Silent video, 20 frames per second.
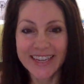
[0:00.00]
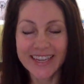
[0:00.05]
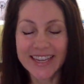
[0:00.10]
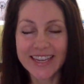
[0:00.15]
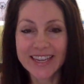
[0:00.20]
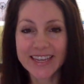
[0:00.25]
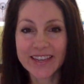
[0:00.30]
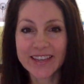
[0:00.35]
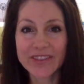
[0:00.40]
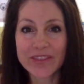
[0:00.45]

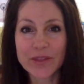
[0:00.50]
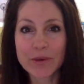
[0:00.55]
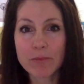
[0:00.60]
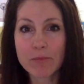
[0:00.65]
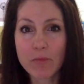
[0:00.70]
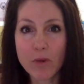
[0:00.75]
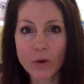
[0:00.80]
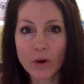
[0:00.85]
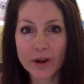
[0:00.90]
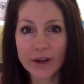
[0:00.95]
In the
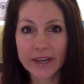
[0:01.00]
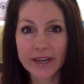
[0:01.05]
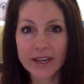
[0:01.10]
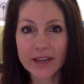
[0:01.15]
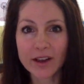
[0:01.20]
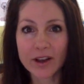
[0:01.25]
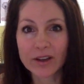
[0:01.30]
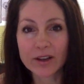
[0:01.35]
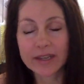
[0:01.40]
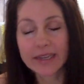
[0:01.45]
morning,
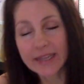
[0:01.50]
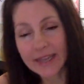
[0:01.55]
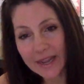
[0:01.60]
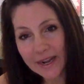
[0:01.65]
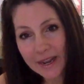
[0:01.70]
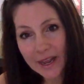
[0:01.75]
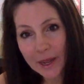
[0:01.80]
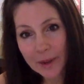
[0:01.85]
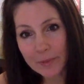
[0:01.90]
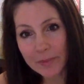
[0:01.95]
I'll get
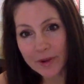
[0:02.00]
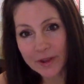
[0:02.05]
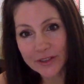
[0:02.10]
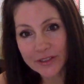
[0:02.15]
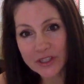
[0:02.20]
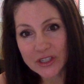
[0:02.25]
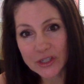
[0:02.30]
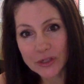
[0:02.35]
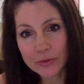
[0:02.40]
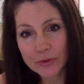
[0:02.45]
up. I'll
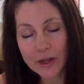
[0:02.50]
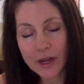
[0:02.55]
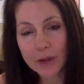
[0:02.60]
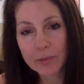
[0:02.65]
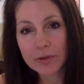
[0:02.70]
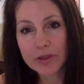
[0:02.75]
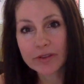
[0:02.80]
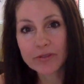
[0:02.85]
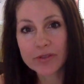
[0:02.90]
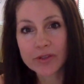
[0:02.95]
do a
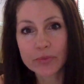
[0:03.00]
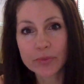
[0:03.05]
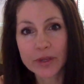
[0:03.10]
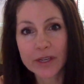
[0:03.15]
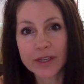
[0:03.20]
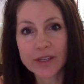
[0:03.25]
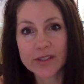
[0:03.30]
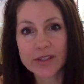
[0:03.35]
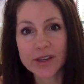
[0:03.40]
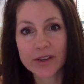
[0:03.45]
couple of
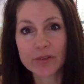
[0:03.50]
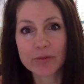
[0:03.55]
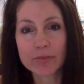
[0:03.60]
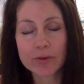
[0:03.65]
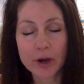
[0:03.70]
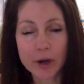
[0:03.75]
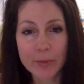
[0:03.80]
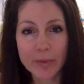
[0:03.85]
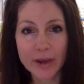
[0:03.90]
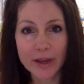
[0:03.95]
swigs of
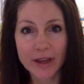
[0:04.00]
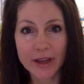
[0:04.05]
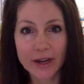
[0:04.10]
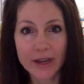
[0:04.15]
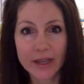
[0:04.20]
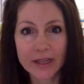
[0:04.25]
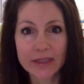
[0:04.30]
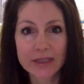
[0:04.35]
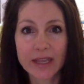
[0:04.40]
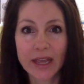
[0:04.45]

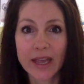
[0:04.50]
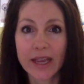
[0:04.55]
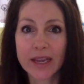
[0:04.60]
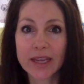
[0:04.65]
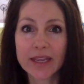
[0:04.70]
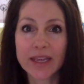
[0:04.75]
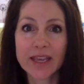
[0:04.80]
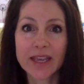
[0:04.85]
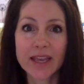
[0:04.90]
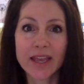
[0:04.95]
probiotic like
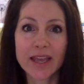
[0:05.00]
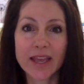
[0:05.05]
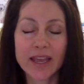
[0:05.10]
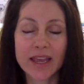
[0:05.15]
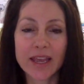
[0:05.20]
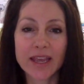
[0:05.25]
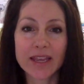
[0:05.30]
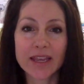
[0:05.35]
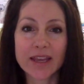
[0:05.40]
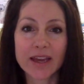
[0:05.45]

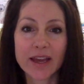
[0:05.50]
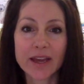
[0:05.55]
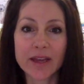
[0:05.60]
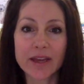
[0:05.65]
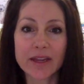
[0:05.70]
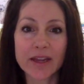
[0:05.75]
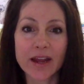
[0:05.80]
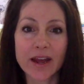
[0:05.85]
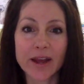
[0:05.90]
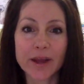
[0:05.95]
a
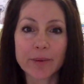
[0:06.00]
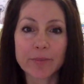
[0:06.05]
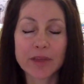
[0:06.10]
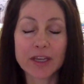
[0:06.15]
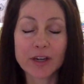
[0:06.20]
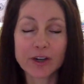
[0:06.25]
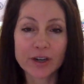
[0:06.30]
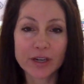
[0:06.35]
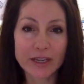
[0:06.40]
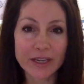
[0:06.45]

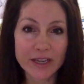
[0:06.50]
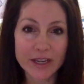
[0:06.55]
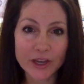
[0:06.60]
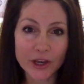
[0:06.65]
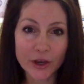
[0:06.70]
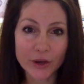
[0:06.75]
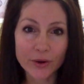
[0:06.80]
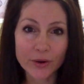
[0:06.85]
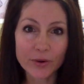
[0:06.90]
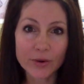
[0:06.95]
Inner
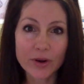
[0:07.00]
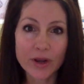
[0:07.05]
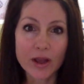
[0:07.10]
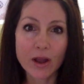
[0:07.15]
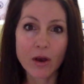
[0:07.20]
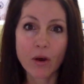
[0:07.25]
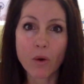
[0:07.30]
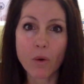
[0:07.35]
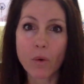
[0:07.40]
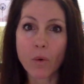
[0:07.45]
Eco
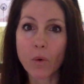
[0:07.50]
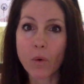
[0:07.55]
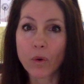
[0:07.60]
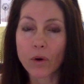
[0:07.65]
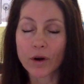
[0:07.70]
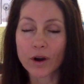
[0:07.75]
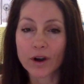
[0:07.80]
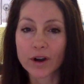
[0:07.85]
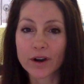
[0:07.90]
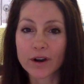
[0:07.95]

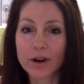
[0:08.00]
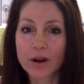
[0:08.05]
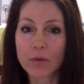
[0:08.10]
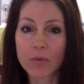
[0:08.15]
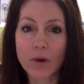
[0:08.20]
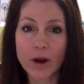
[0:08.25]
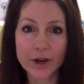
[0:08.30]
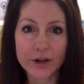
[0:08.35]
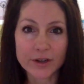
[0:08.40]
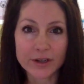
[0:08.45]
or a
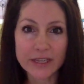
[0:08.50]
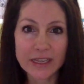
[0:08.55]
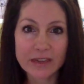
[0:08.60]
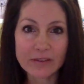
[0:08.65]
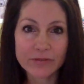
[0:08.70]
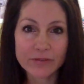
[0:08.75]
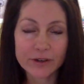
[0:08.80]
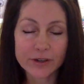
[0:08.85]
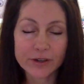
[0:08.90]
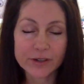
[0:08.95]
water
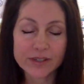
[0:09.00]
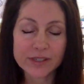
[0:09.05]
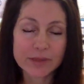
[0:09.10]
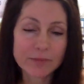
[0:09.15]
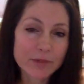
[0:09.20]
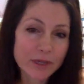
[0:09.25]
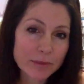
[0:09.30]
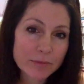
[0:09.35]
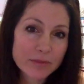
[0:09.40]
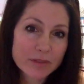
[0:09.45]
kefir.
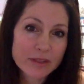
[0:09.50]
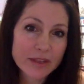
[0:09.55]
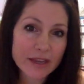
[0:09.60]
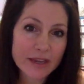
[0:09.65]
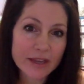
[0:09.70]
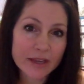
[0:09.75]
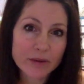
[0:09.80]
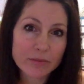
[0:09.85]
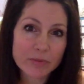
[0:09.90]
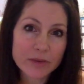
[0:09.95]
Sometimes they
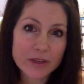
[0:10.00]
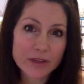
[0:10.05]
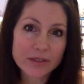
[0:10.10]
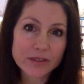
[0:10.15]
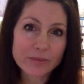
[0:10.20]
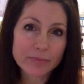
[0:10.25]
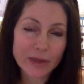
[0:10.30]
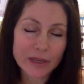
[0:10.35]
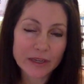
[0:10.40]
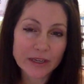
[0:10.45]
can be
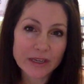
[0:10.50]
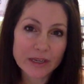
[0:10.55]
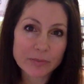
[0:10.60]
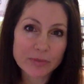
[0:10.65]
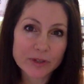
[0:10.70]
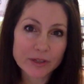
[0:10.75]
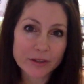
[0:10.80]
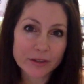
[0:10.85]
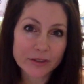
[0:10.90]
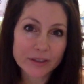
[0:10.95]
spendy,
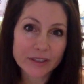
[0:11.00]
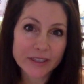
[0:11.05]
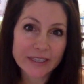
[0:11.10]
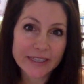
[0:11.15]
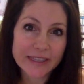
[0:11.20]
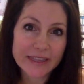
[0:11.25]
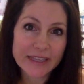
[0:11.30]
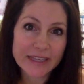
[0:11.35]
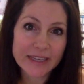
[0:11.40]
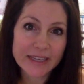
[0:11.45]

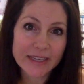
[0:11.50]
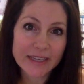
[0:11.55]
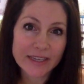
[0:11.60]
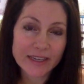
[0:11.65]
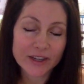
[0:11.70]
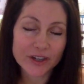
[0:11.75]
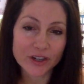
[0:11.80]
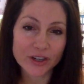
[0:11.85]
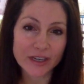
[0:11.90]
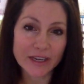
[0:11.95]
particularly the
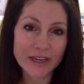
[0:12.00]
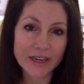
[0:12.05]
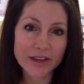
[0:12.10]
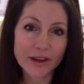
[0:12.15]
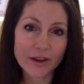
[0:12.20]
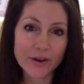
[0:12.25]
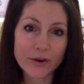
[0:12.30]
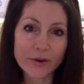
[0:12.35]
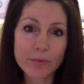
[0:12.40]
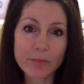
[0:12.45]
Inner
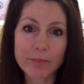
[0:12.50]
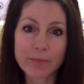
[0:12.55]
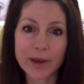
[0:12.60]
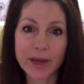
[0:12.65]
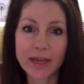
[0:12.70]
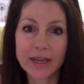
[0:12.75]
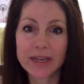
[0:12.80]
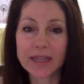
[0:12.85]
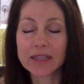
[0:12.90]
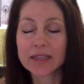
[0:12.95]
Eco,
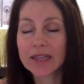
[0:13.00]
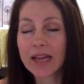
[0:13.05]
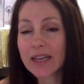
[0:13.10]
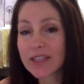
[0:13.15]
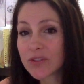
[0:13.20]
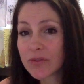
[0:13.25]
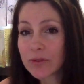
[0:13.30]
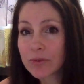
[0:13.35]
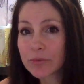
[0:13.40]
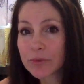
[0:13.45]
but it
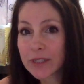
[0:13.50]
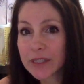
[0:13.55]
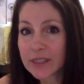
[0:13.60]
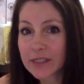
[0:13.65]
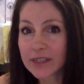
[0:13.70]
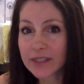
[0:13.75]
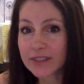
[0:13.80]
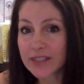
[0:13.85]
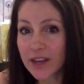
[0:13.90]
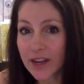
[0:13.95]
lasts for a really
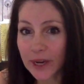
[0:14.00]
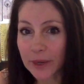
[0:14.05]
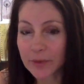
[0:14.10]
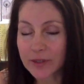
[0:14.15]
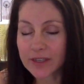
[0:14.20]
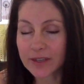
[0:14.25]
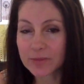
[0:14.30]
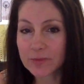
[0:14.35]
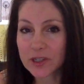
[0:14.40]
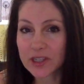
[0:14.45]
long time
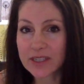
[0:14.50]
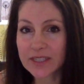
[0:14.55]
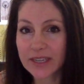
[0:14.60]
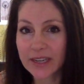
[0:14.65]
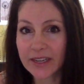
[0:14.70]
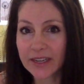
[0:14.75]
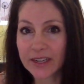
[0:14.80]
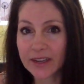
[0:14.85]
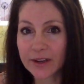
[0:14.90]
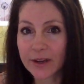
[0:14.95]
because I'm just
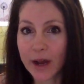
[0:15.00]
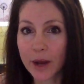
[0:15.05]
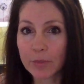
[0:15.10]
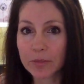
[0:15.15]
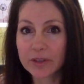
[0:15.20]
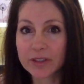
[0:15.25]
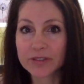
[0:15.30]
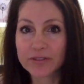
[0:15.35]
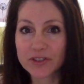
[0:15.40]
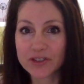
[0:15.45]
taking a
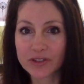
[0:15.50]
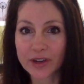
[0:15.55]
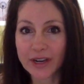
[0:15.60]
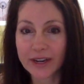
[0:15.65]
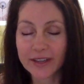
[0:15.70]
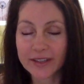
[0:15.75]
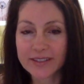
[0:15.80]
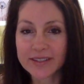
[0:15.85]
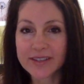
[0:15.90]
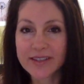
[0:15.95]
couple of
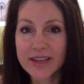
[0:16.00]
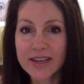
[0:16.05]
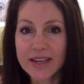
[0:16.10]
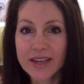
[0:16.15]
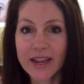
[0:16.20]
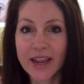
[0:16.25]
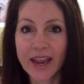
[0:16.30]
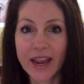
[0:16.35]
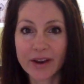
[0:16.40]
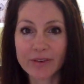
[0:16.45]
drinks
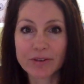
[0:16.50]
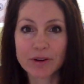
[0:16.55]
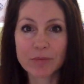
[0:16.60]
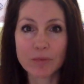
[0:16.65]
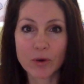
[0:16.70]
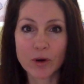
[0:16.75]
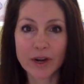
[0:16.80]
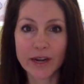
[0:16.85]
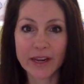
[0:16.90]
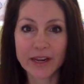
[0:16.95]
every
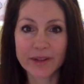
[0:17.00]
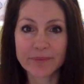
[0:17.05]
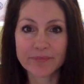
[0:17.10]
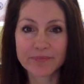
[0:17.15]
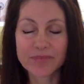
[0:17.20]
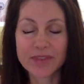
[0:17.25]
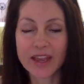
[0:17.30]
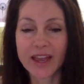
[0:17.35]
morning.